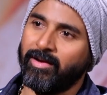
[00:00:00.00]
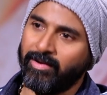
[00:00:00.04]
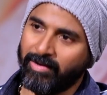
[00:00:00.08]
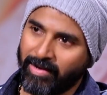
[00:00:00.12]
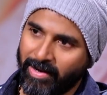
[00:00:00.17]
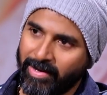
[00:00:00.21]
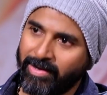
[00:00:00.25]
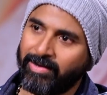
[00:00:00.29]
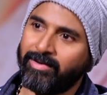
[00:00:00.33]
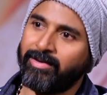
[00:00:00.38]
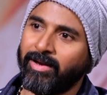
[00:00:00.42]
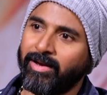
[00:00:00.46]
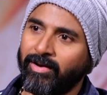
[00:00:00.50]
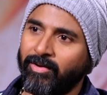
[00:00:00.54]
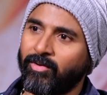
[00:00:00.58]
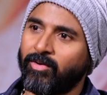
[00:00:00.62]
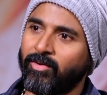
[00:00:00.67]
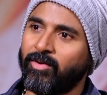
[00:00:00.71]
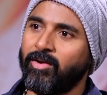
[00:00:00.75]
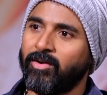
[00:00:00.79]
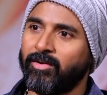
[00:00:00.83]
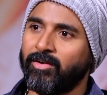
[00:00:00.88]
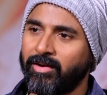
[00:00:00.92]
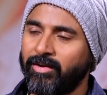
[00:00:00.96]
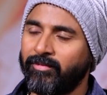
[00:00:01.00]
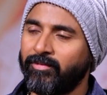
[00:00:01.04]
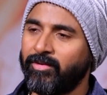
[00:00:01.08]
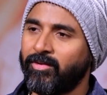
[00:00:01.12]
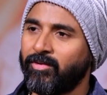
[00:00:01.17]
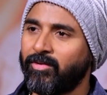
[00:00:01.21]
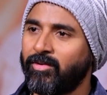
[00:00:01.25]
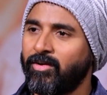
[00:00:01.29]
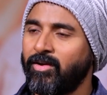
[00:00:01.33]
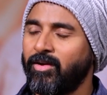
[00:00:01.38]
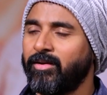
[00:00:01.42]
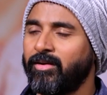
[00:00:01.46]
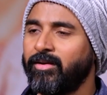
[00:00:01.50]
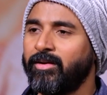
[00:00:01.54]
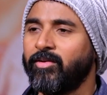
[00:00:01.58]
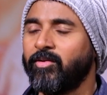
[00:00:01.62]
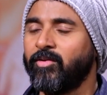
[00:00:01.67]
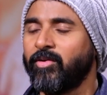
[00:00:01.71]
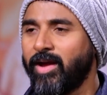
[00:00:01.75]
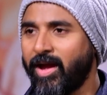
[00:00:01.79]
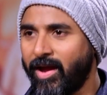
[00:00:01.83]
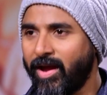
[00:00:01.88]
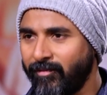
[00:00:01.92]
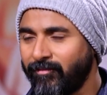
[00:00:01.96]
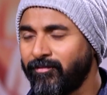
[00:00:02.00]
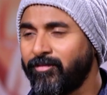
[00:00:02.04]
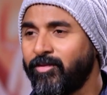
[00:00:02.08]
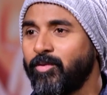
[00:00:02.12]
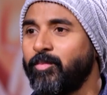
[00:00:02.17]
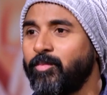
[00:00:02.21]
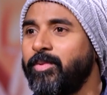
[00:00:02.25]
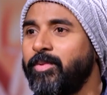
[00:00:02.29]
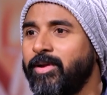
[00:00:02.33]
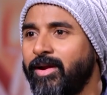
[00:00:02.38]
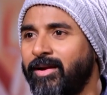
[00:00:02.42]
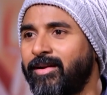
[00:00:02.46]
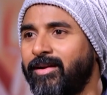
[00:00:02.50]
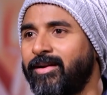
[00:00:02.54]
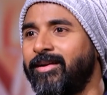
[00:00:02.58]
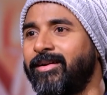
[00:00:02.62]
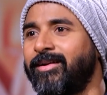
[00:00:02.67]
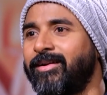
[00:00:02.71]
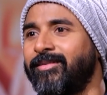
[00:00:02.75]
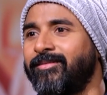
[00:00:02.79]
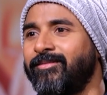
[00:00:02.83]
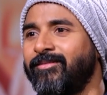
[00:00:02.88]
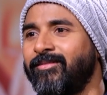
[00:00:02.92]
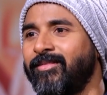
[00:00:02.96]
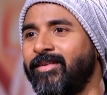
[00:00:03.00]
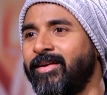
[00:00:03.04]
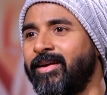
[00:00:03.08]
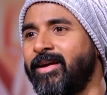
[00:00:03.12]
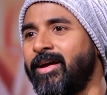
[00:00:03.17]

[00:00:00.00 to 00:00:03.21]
night 10 o'clock, 11 o'clock, you have to be attentive.